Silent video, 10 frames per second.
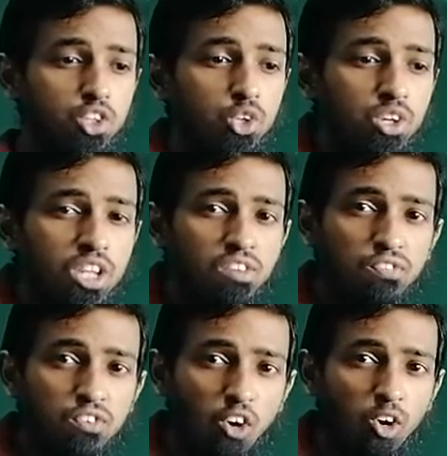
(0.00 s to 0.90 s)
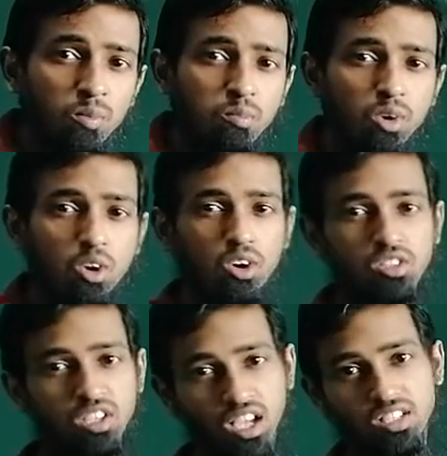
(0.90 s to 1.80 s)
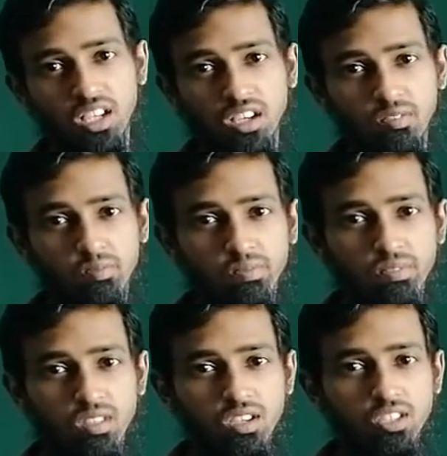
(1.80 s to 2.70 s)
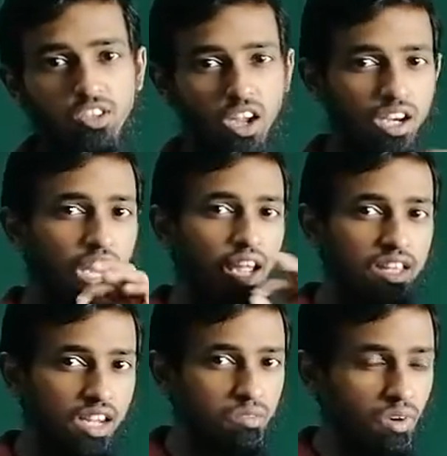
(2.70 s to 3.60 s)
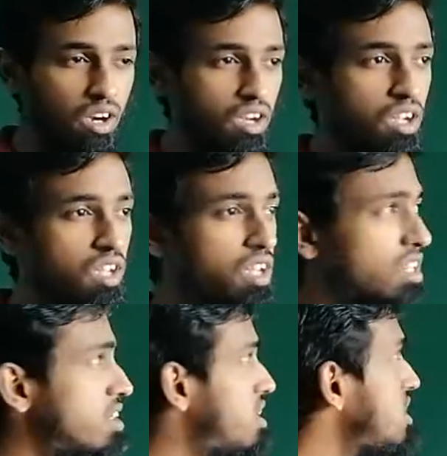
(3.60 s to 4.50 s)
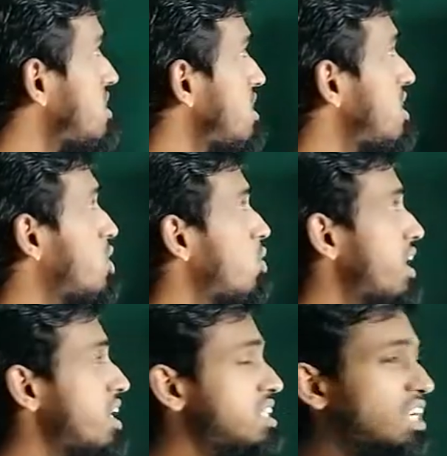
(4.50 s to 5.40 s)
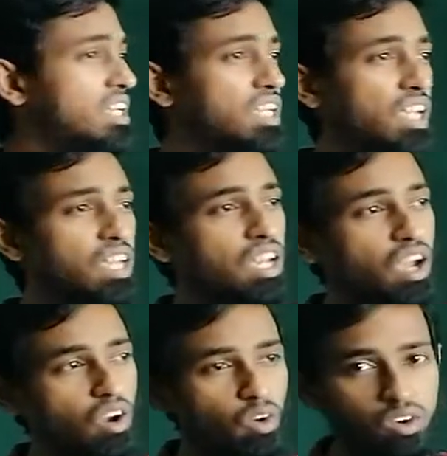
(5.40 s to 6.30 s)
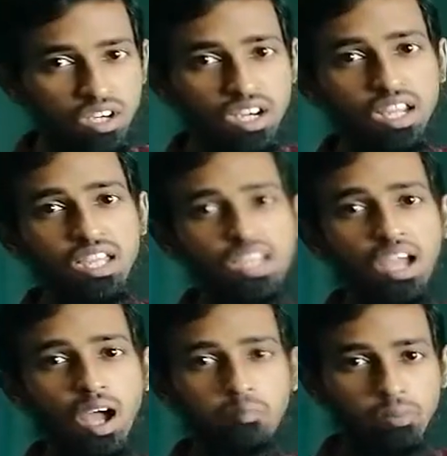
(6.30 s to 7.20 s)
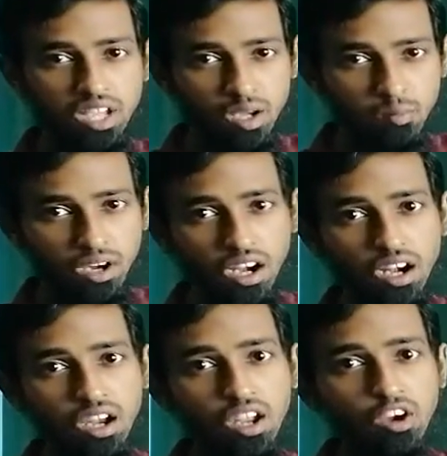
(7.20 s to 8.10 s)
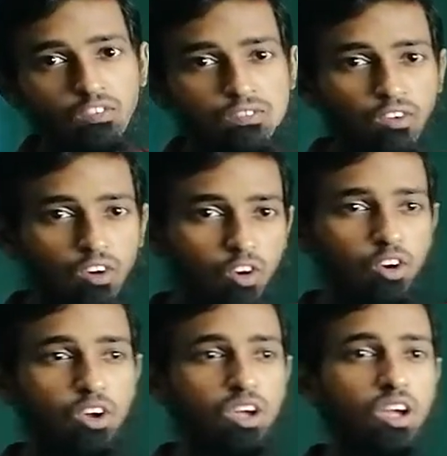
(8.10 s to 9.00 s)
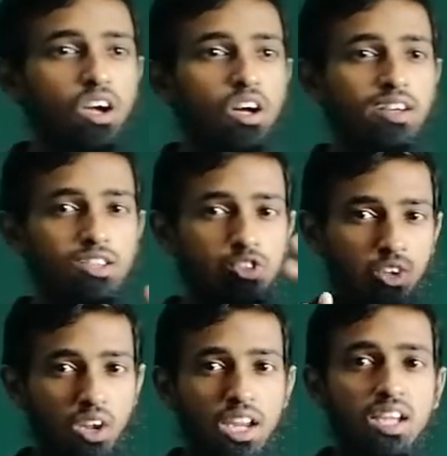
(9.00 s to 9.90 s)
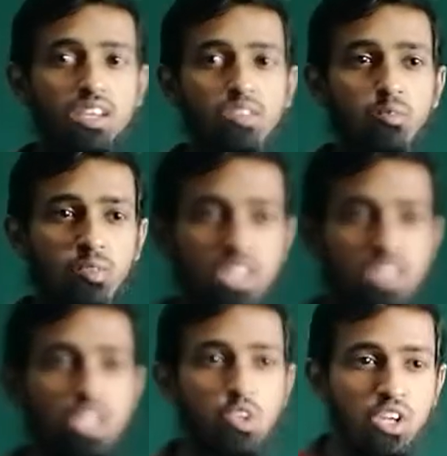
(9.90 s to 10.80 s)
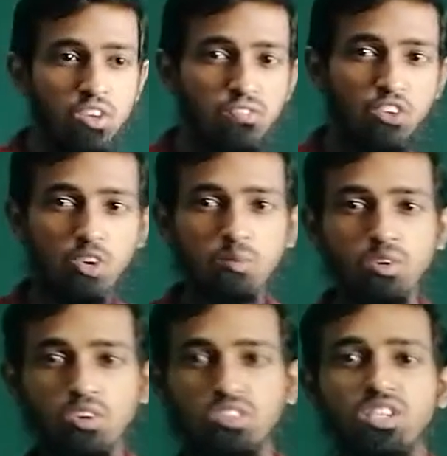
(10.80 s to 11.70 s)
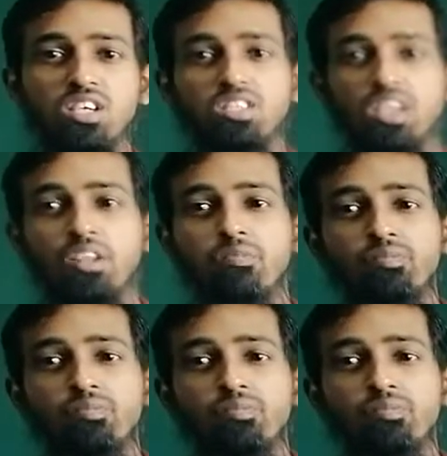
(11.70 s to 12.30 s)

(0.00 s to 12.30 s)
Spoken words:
uniform cross section. So underline that word. This equation can only applicable for a solid with uniform cross section.